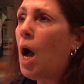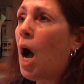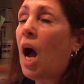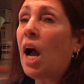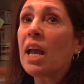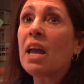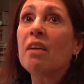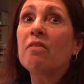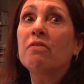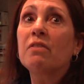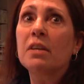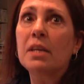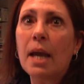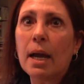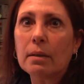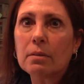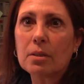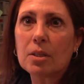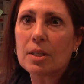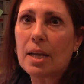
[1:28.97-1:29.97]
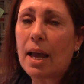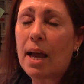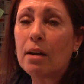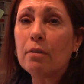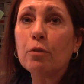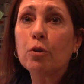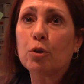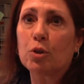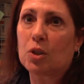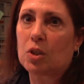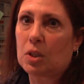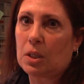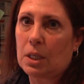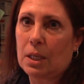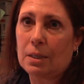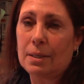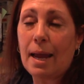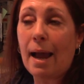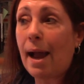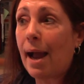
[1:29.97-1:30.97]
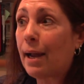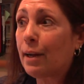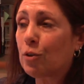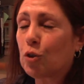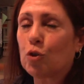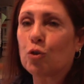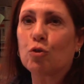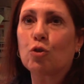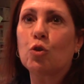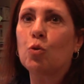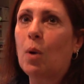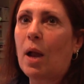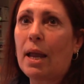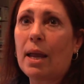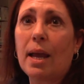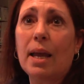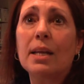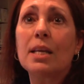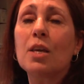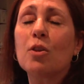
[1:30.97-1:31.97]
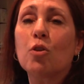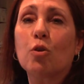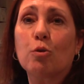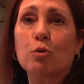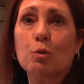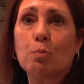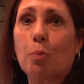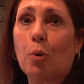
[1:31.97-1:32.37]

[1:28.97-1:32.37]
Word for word: I have yet to ever see a doctor do any of those